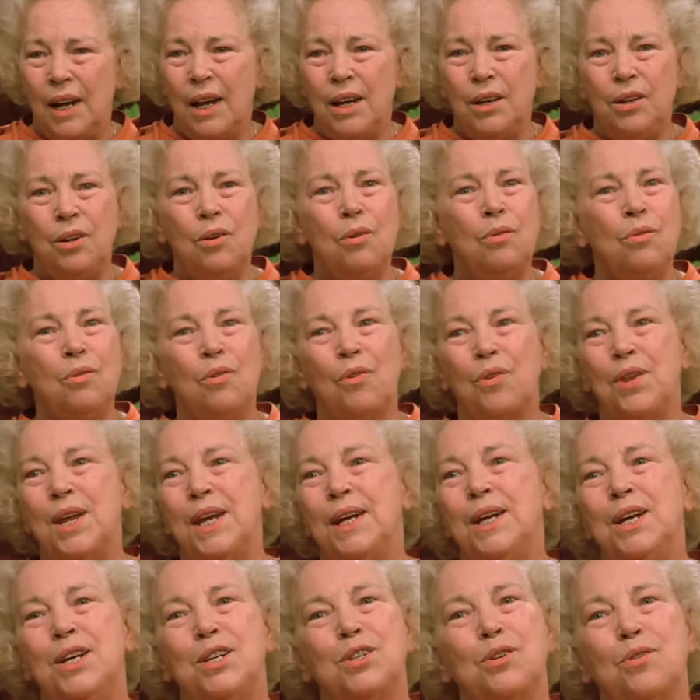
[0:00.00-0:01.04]
And don't
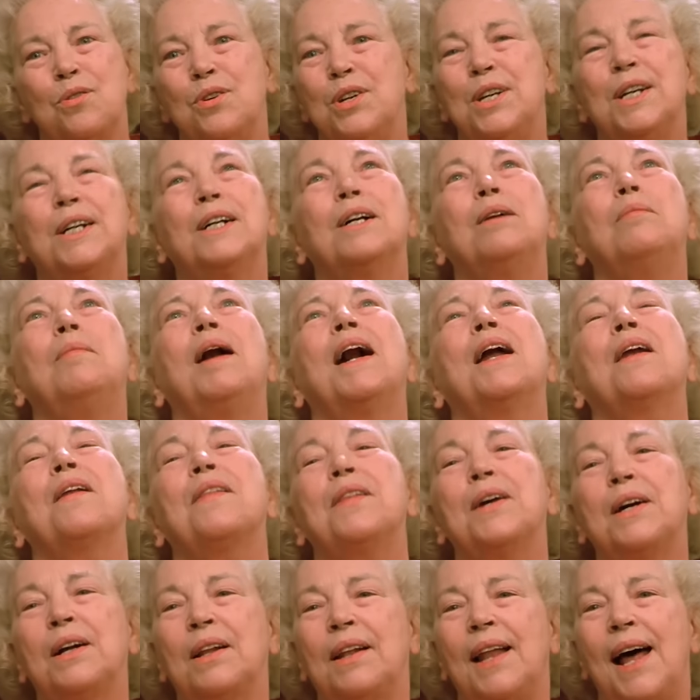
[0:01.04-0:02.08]
think he's going to come out
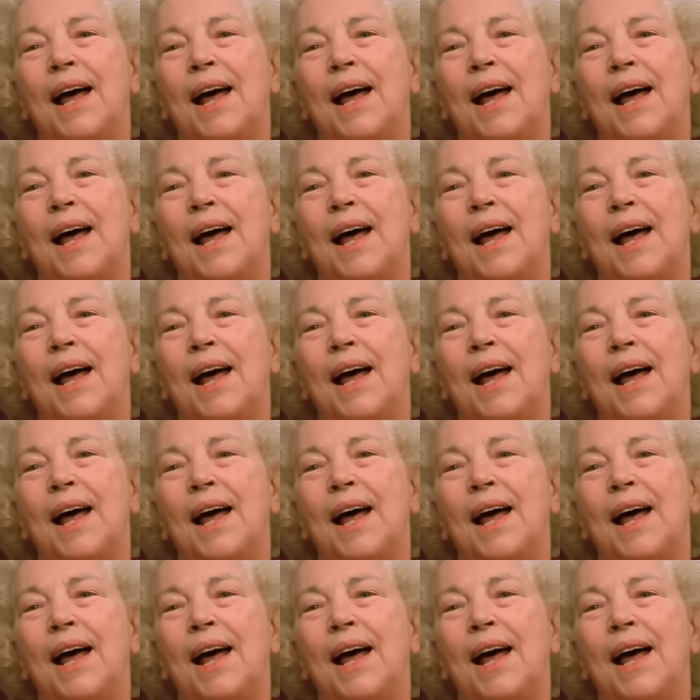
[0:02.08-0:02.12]
of the